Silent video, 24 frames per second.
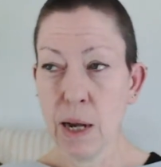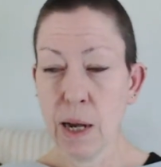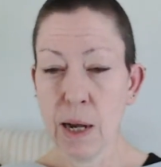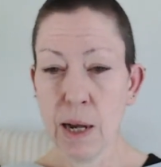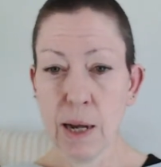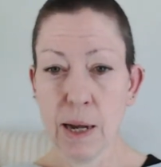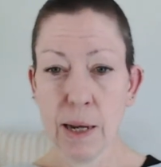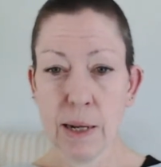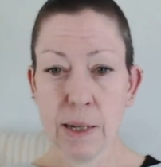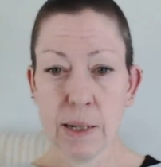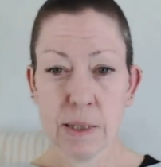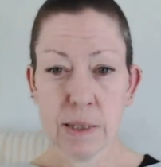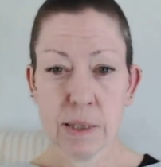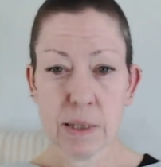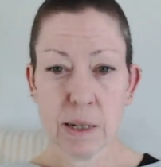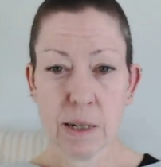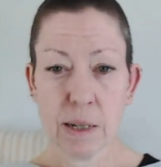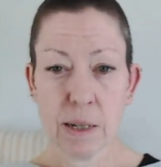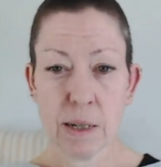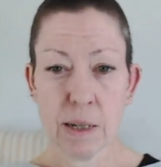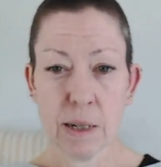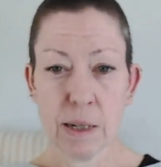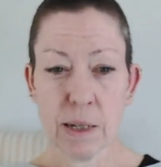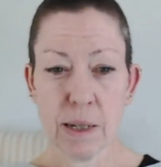And
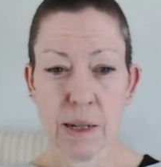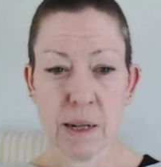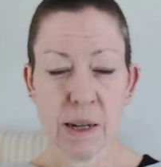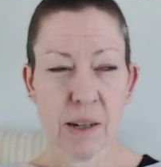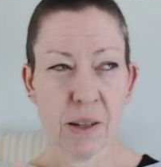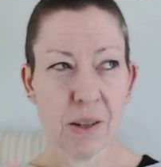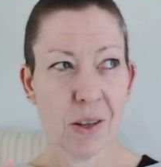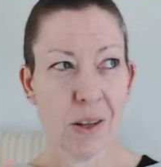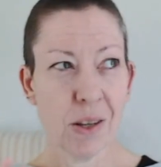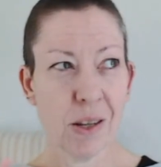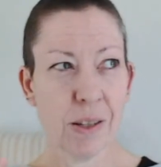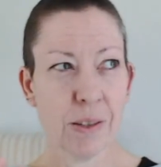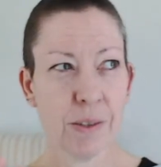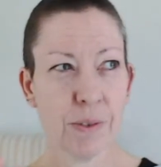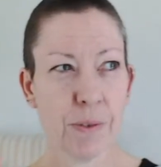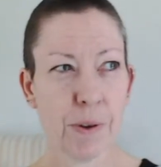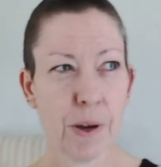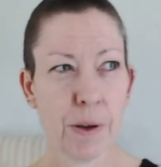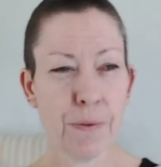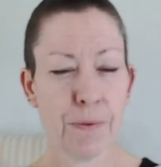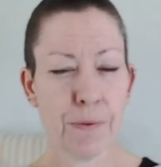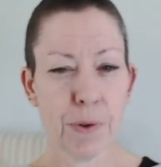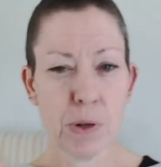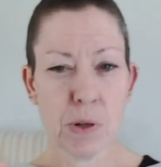I
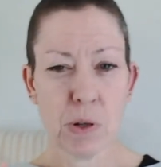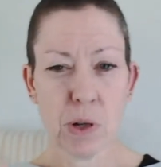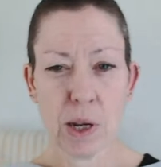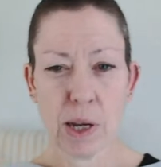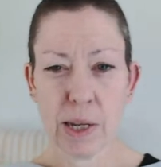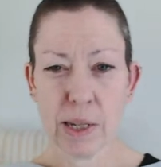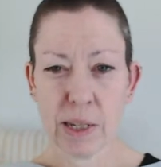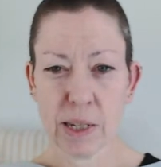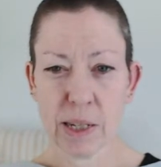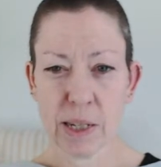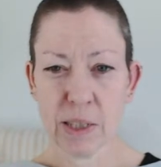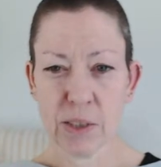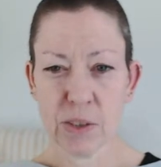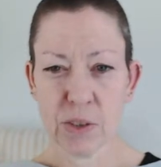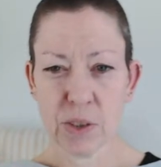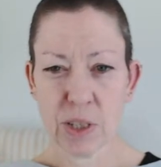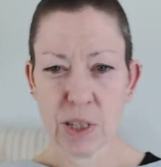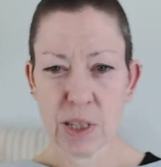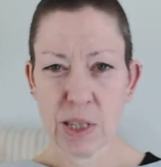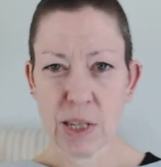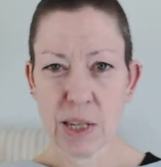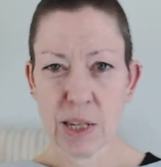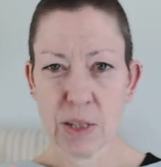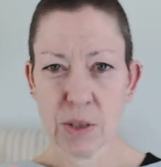feel like I can
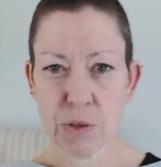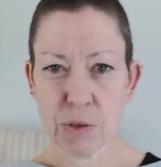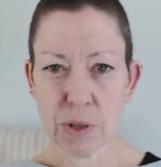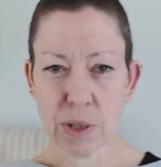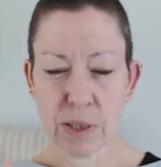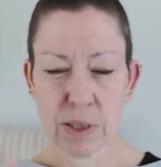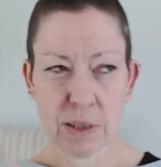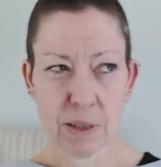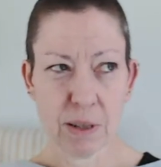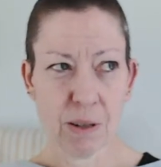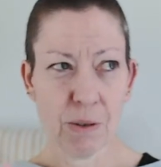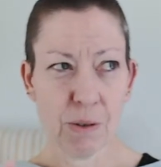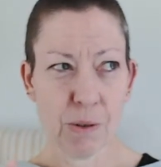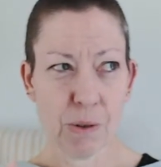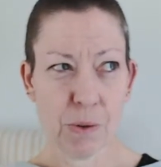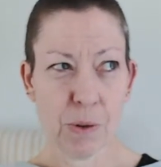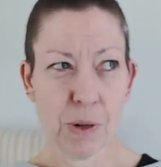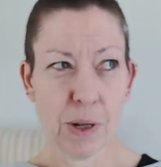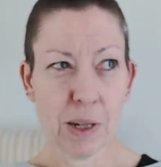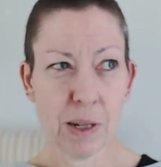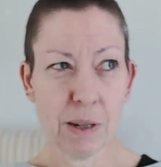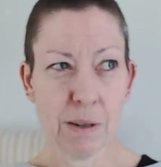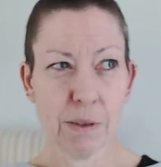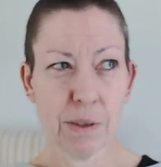see the interest a lot
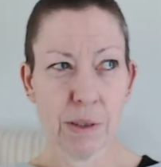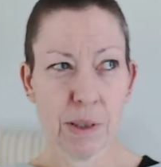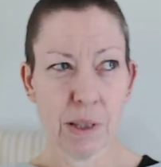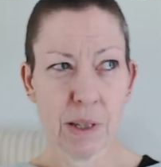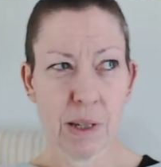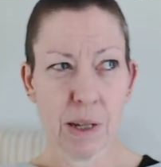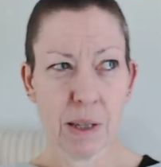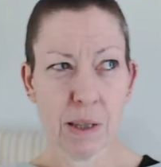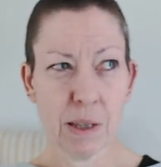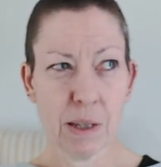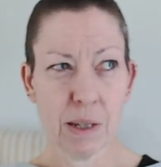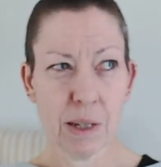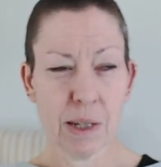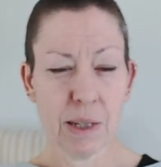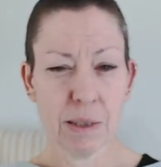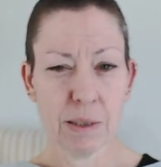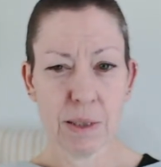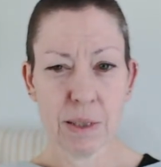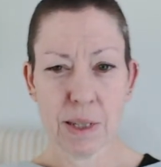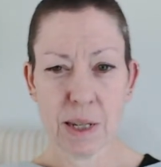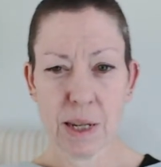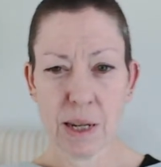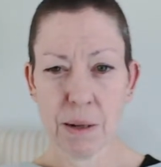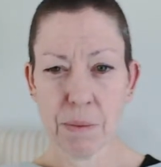quicker on there than
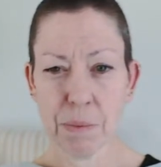Etsy.